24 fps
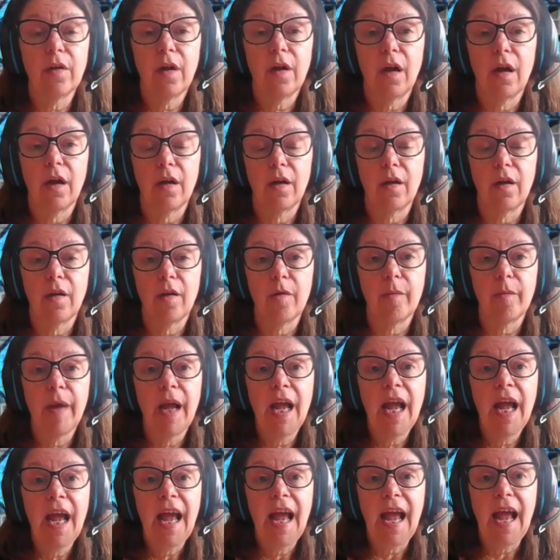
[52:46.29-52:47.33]

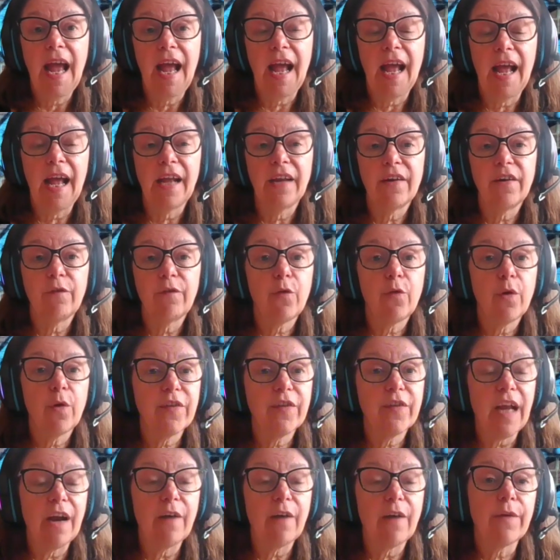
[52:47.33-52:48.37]
And of course,
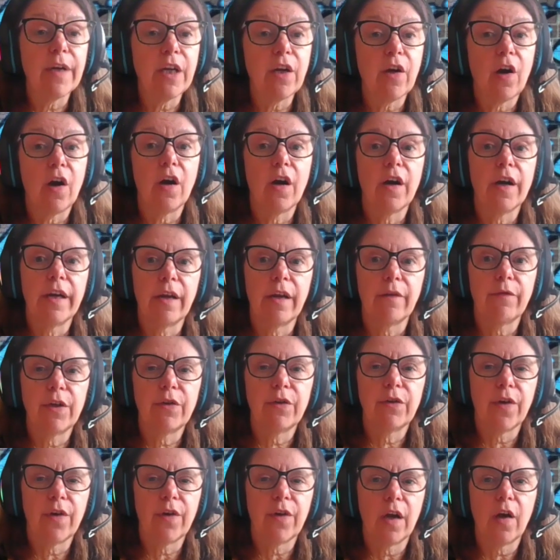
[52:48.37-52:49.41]
every car and every
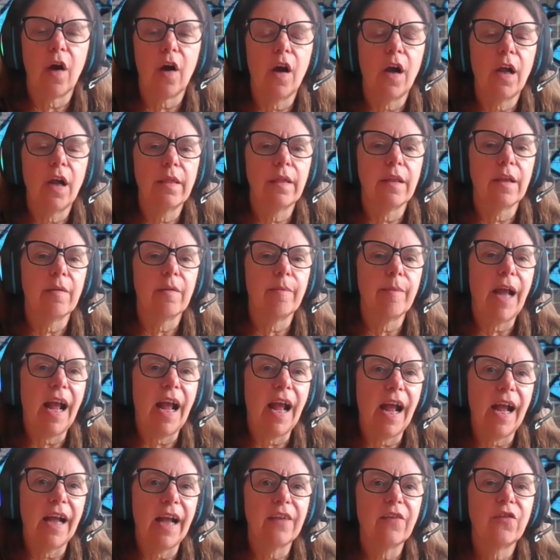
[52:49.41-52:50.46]
truck on them
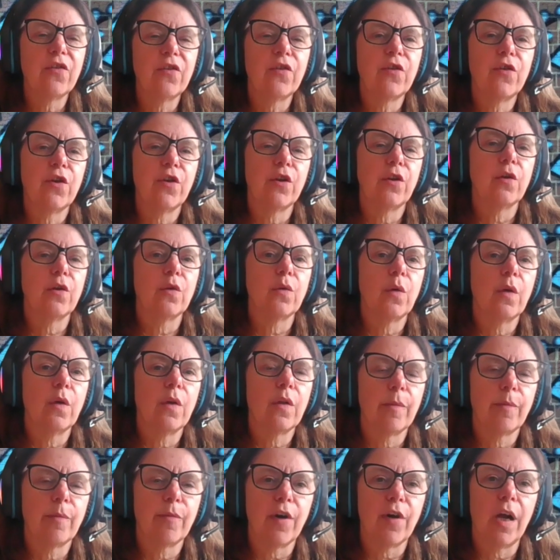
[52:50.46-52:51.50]
adds to
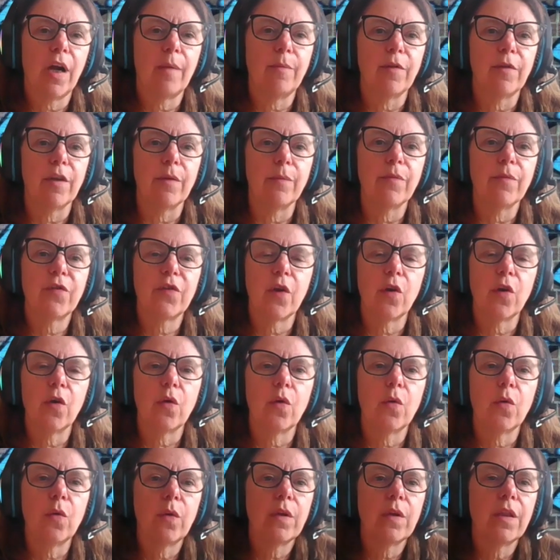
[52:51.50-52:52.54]
the problem.
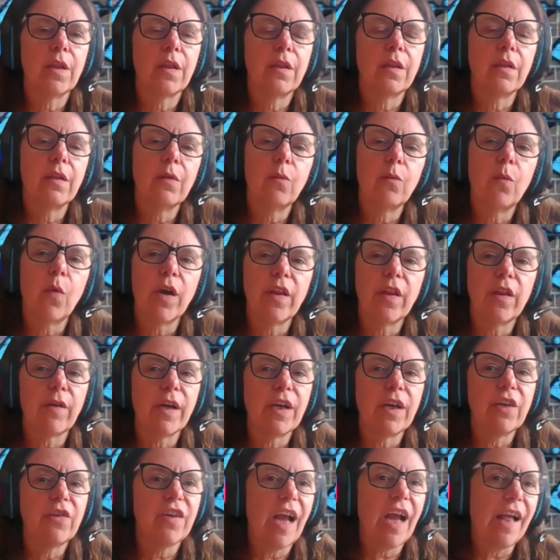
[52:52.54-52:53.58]
So one of the
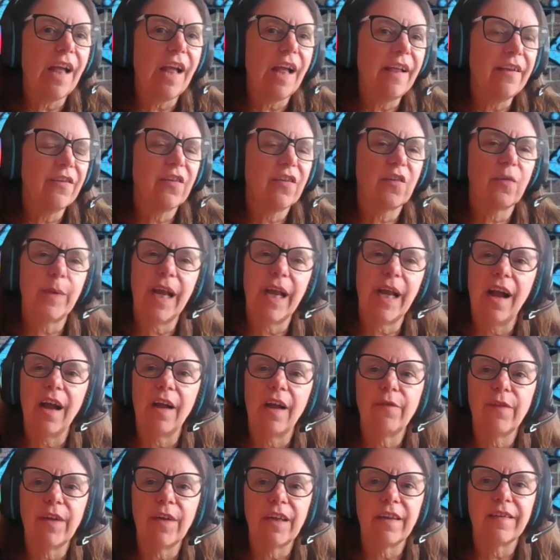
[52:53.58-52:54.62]
great challenges we
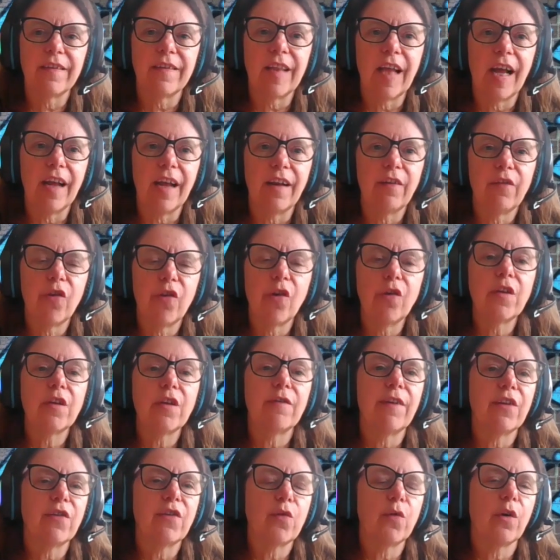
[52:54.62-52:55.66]
have is that those of
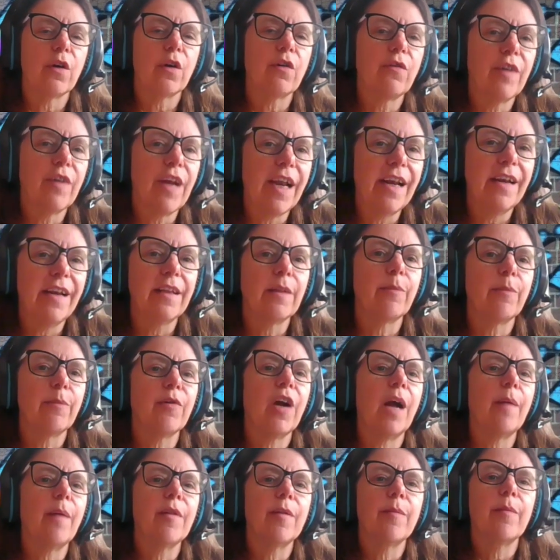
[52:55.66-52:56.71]
us who are creating the
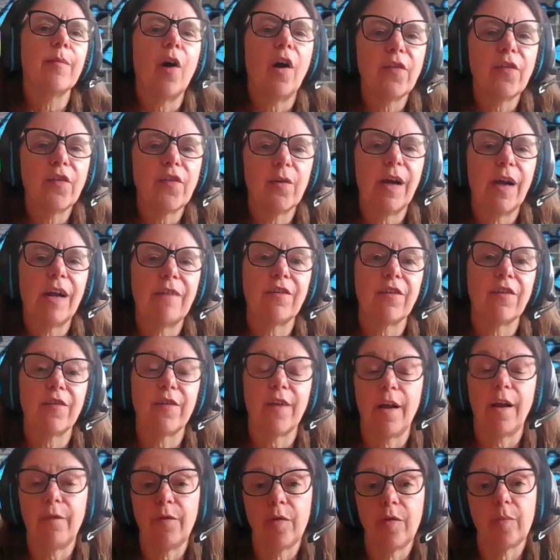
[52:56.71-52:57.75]
problem also have to
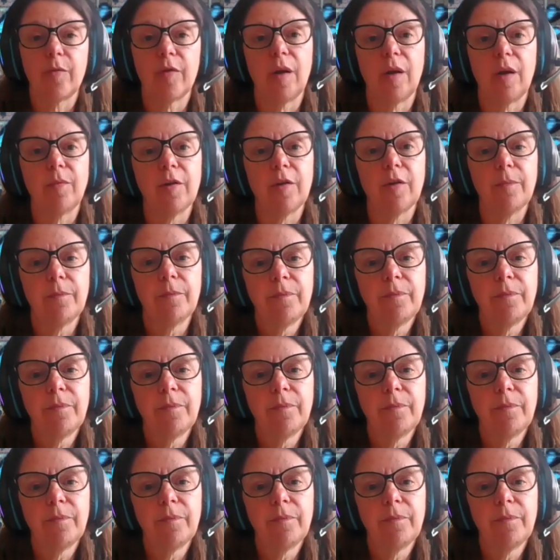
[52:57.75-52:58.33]
solve the problem.